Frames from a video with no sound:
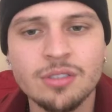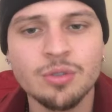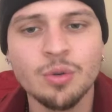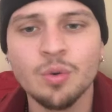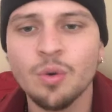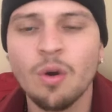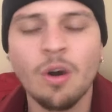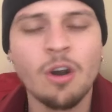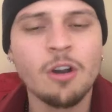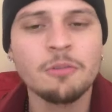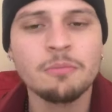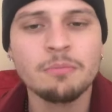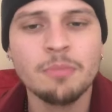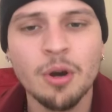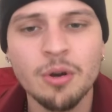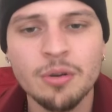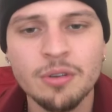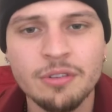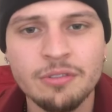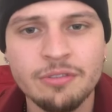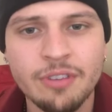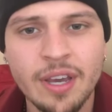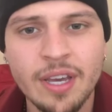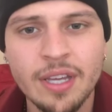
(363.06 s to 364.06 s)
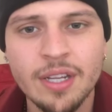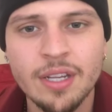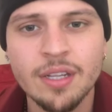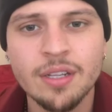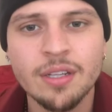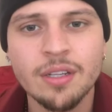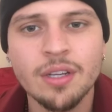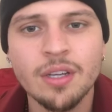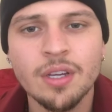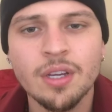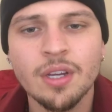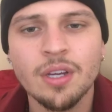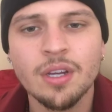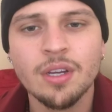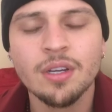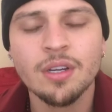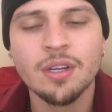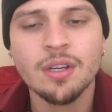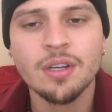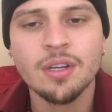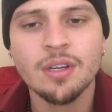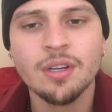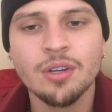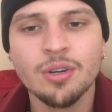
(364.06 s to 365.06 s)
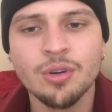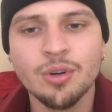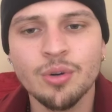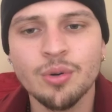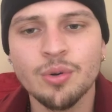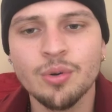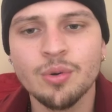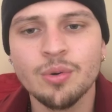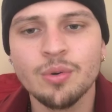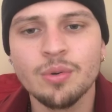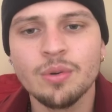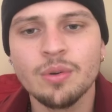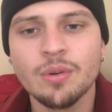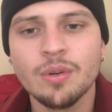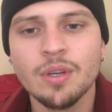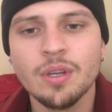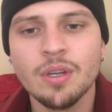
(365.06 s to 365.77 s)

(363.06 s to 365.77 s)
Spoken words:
who aren't motivated, who,